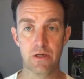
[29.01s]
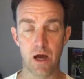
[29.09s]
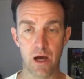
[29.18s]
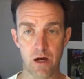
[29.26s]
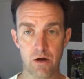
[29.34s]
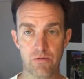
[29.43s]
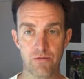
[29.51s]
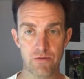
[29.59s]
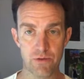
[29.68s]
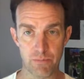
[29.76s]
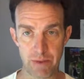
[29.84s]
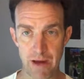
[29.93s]
of
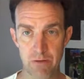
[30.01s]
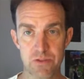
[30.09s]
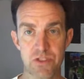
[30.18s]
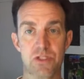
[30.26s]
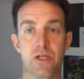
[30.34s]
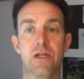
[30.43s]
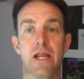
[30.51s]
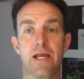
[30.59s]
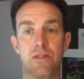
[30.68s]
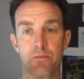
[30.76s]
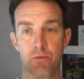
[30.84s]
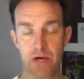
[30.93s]
the bounce
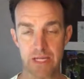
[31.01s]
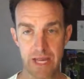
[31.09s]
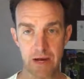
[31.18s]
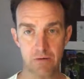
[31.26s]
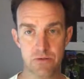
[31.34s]
and the breakout.